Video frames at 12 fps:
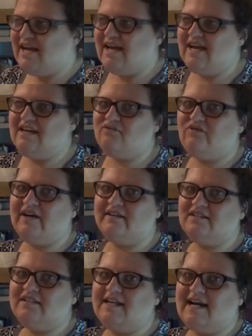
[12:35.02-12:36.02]
And
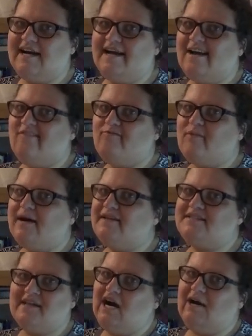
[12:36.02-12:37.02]
finally, I have my
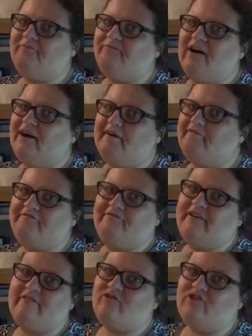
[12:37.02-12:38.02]
top five
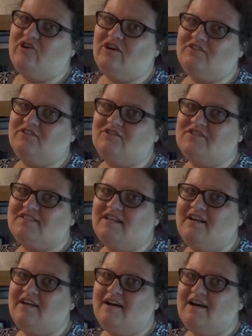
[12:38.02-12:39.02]
favorite authors.
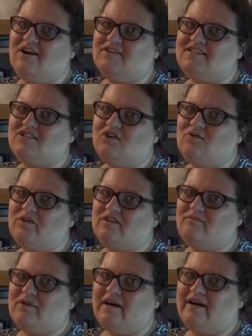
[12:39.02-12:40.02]
I'll start with
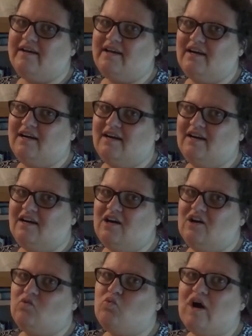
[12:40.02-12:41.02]
my uh,
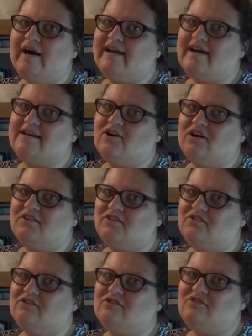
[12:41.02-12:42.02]
YA
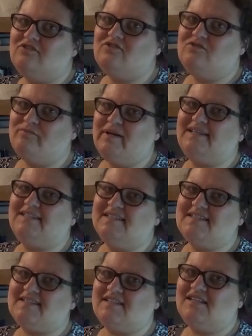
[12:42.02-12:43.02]
author who made
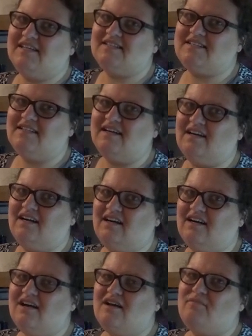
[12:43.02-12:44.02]
this cut, uh,
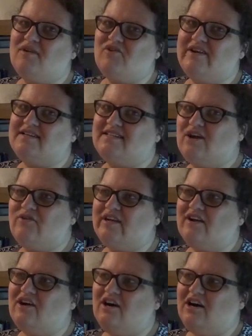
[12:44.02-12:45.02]
Mary Downing
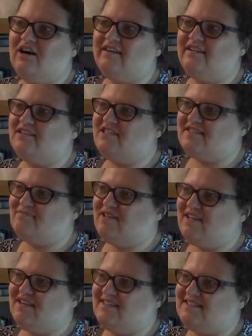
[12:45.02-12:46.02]
Hahn, just
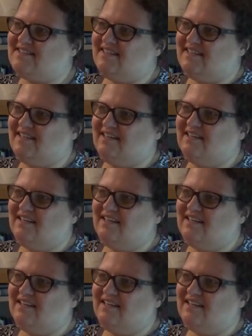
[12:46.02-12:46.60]
because uh,